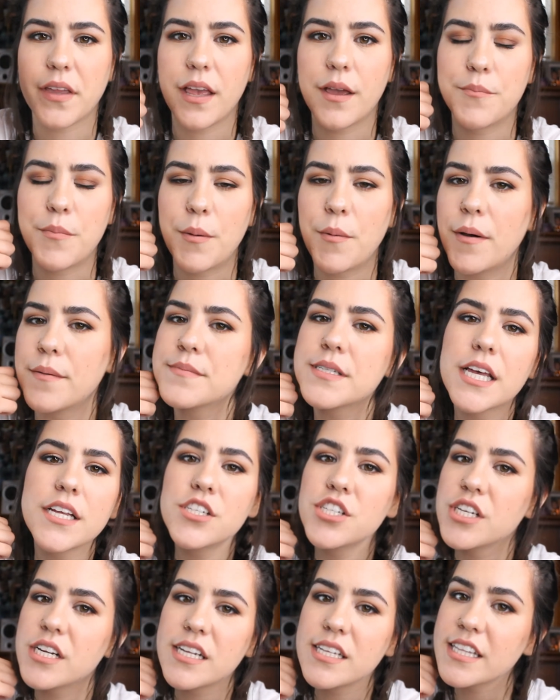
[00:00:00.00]
and my mom said
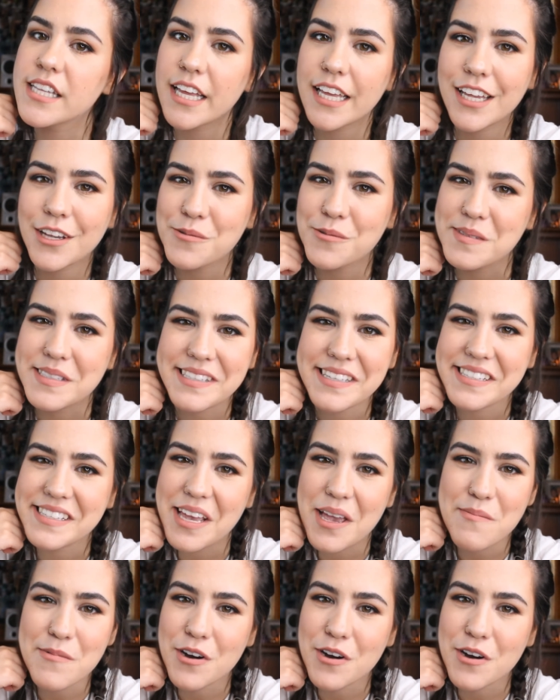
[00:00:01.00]
she didn't think it was the same